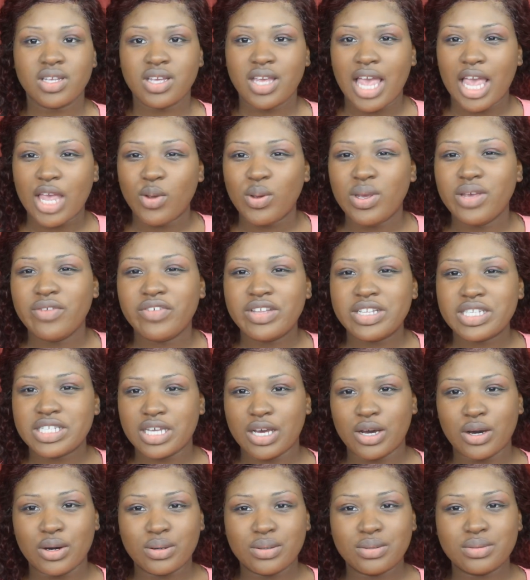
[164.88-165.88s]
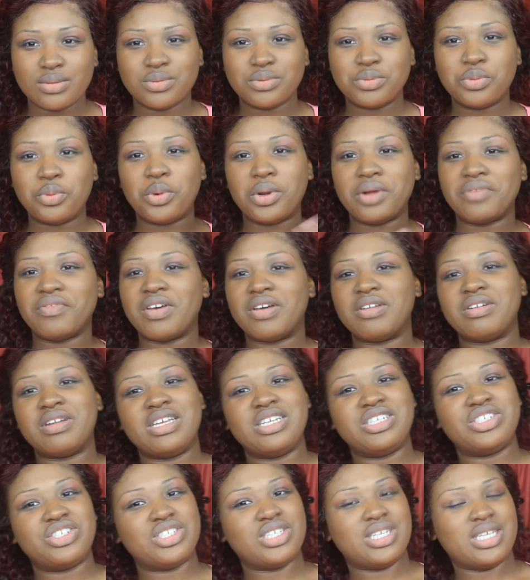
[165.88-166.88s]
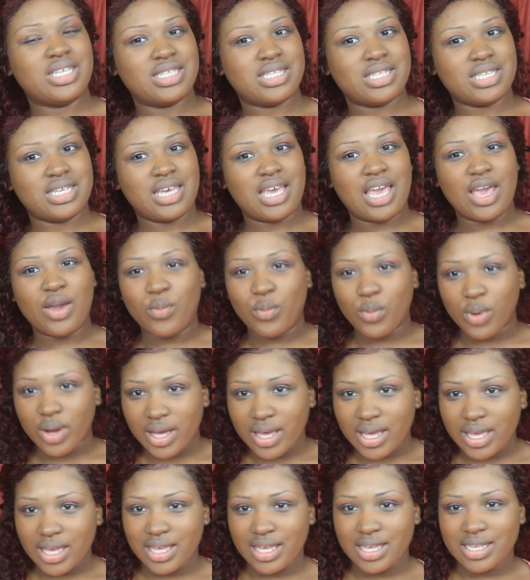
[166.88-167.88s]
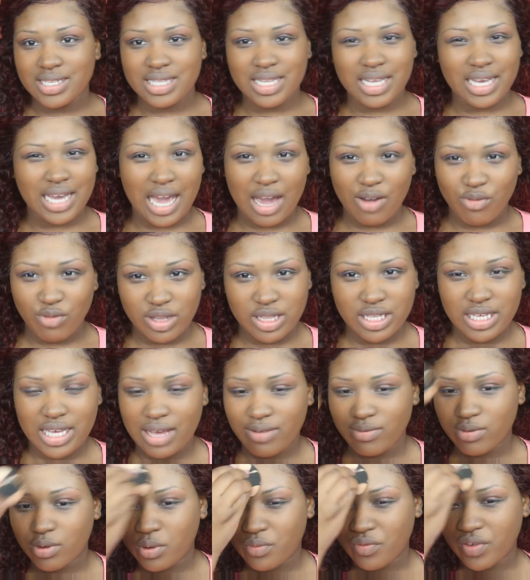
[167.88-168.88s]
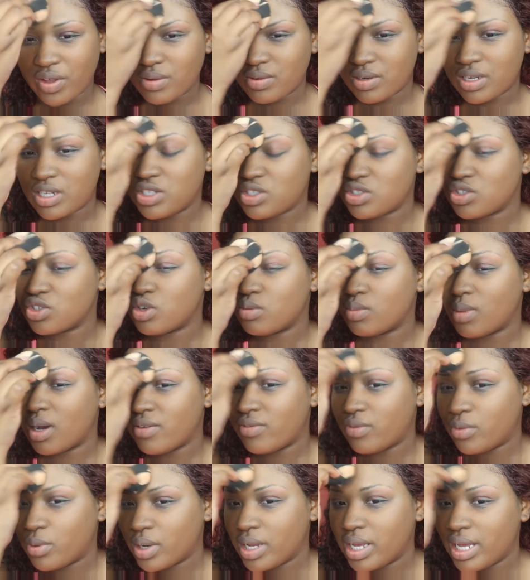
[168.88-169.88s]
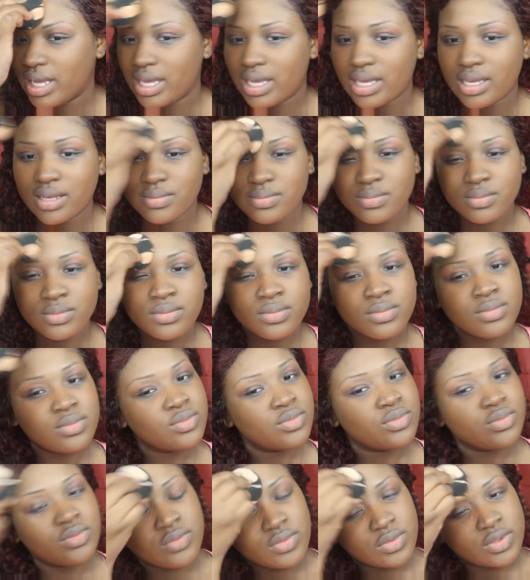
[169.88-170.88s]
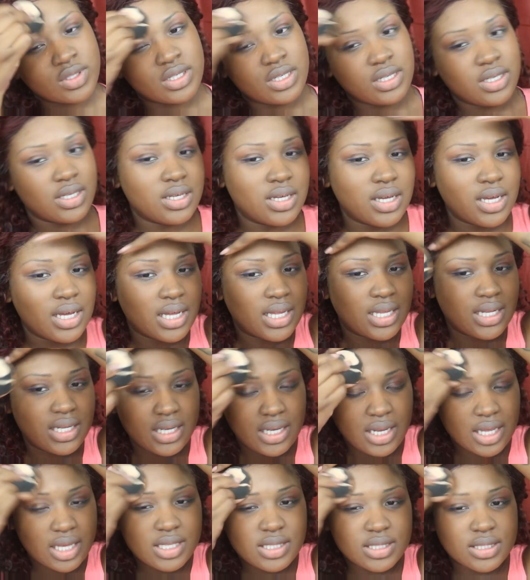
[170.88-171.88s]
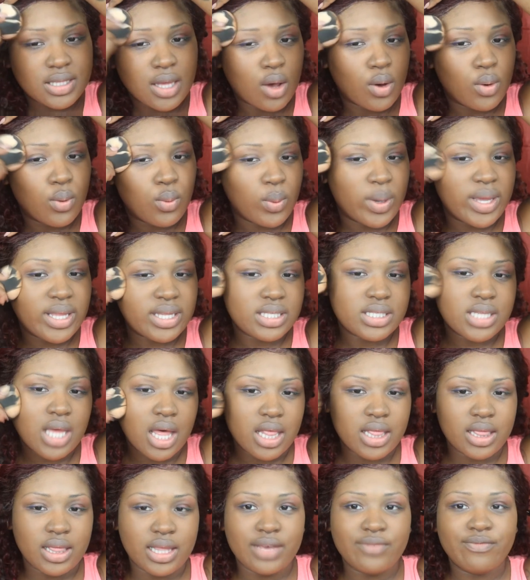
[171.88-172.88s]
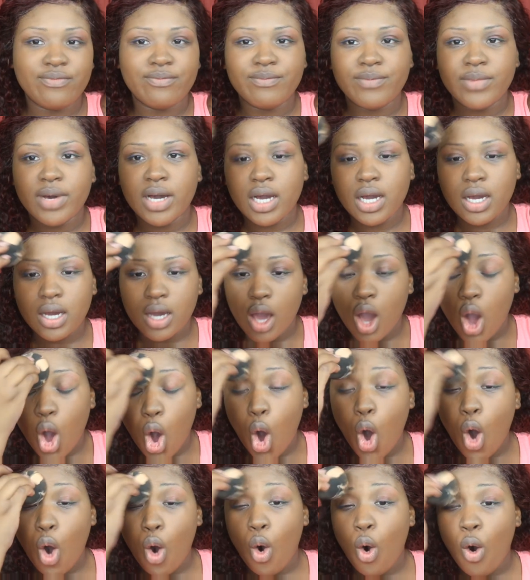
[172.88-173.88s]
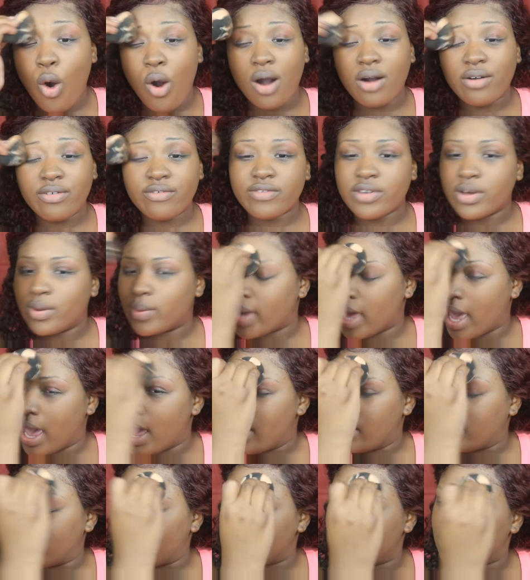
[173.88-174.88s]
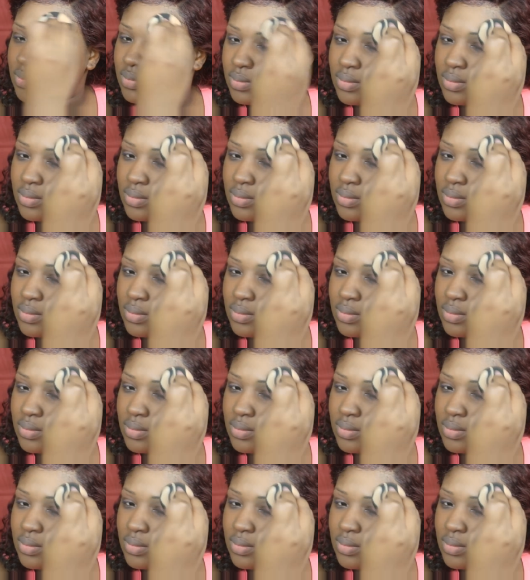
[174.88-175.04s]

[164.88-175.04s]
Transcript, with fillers: Can you even tell where foundation isn't and where it is? Like, I really have no foundation on my forehead. NYX went the f off, okay?